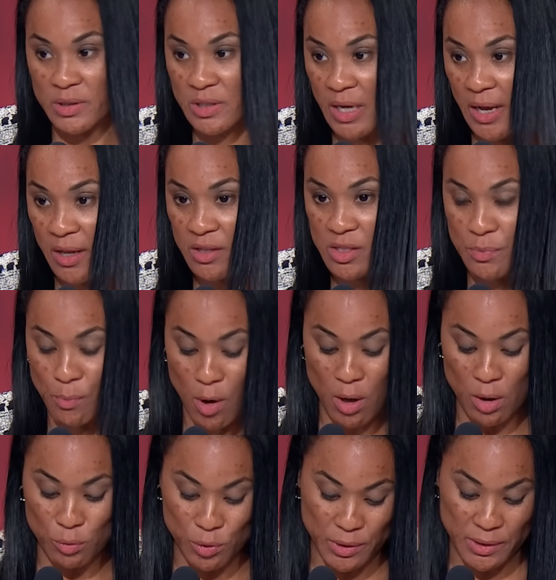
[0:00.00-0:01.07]
John
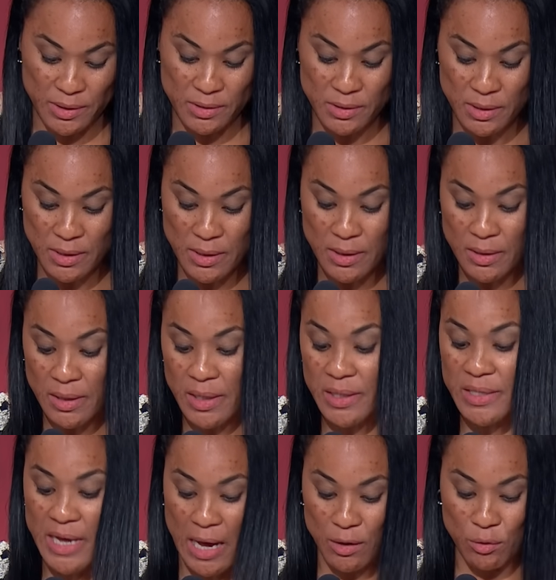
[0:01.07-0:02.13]
Smallwood, and
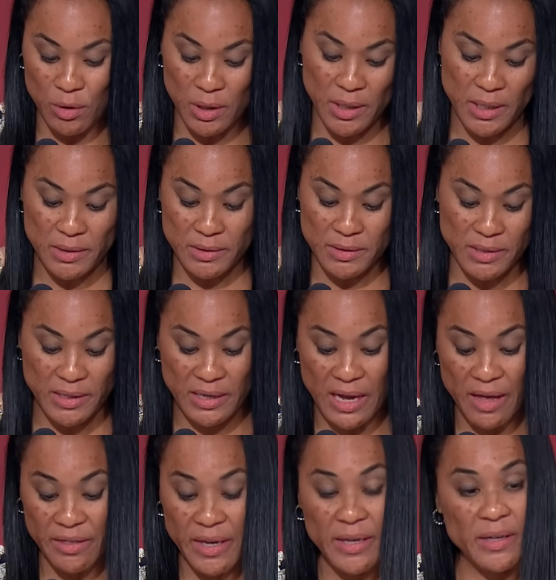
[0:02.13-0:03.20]
Donald Hutt, and how
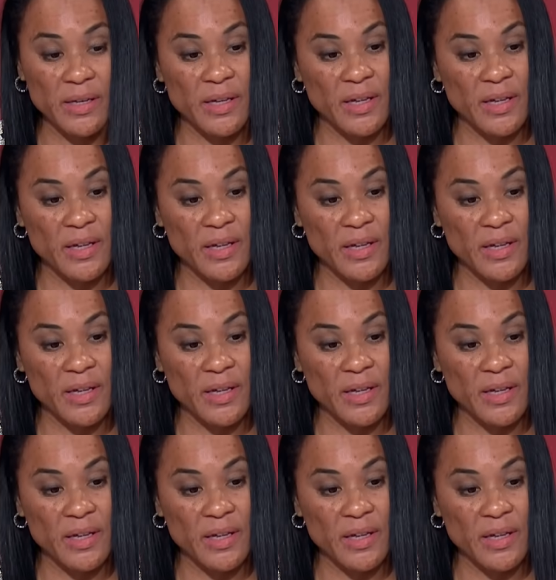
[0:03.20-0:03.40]
they